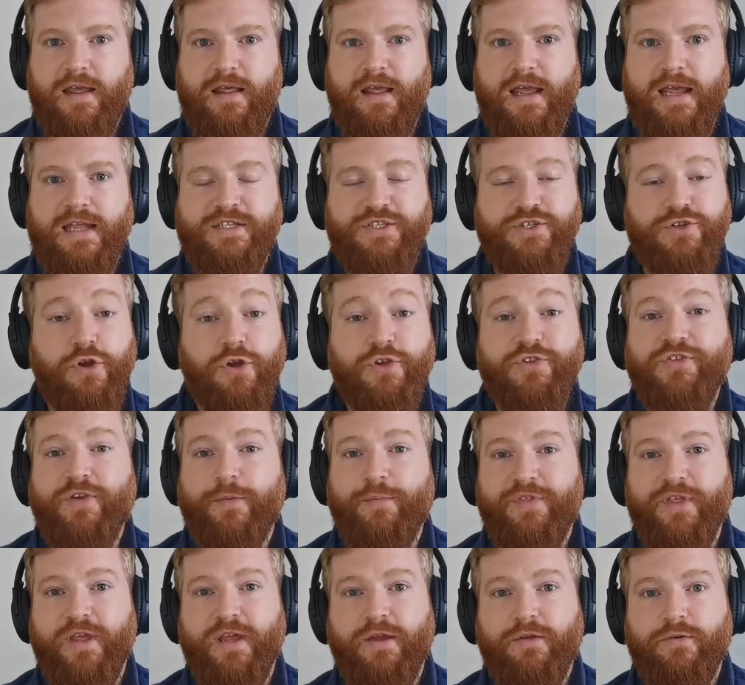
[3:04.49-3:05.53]
it's not
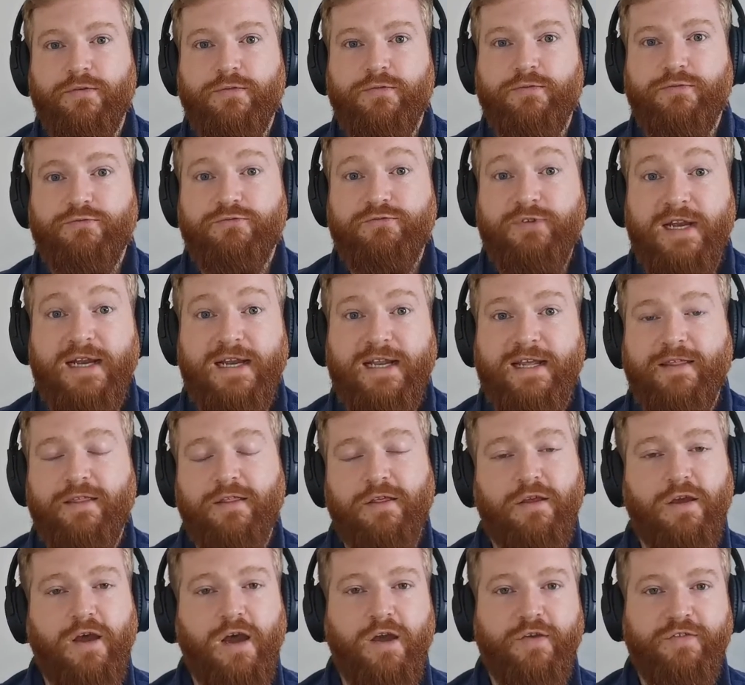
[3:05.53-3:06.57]
something really
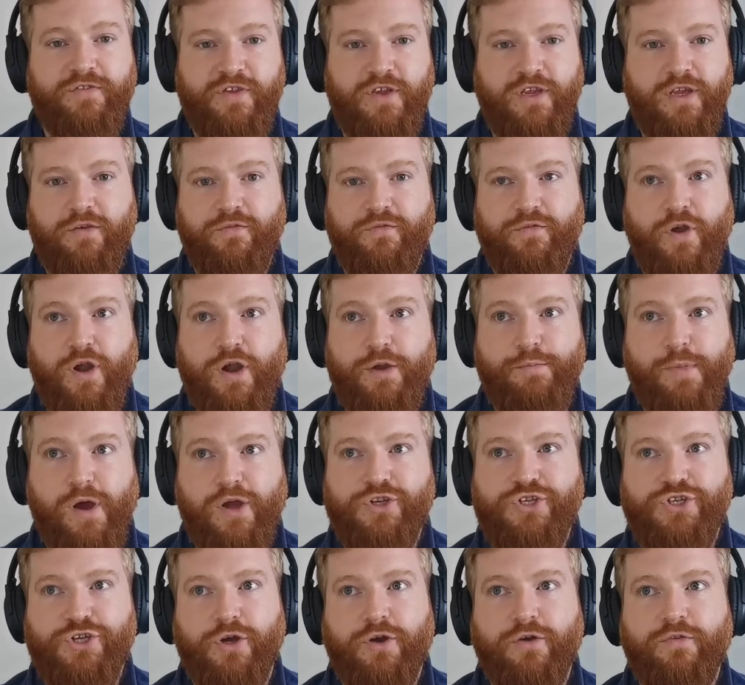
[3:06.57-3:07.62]
that I've seen very
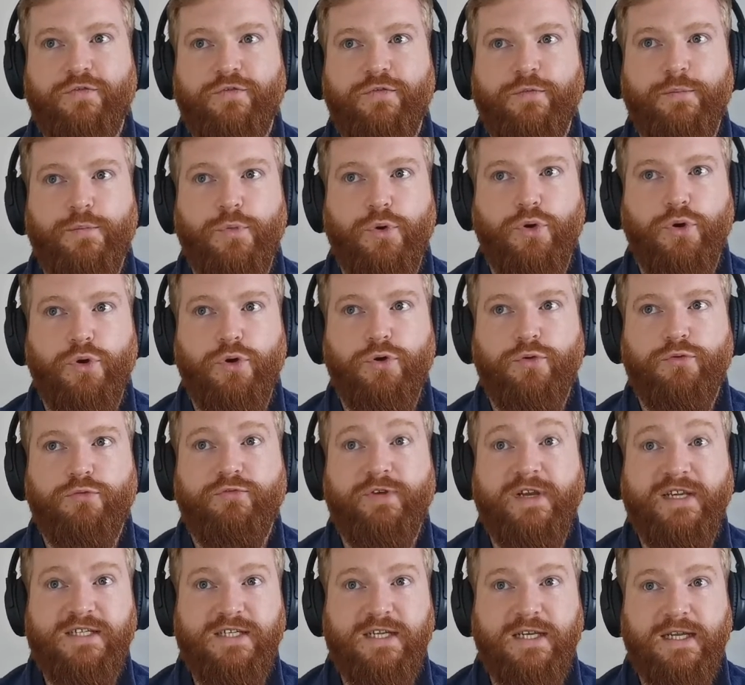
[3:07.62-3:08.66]
much of more
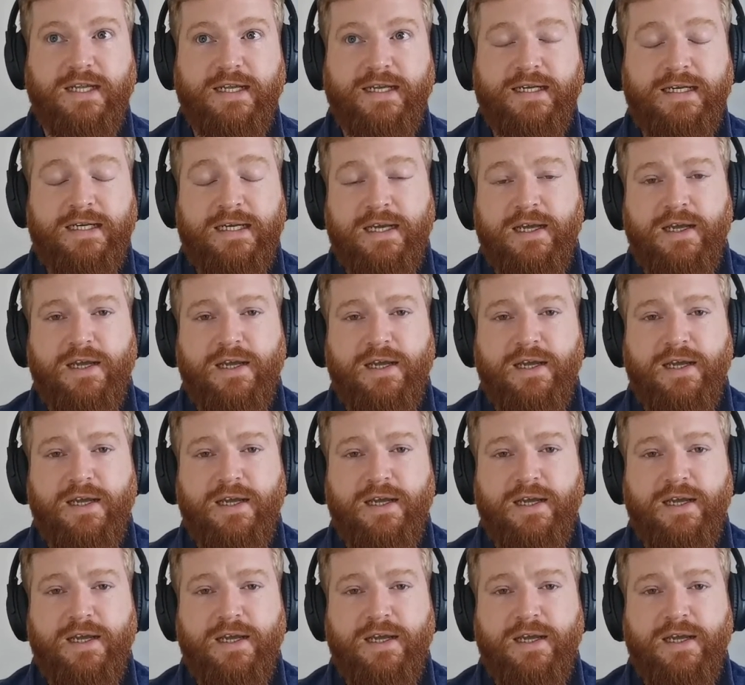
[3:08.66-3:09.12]
recently.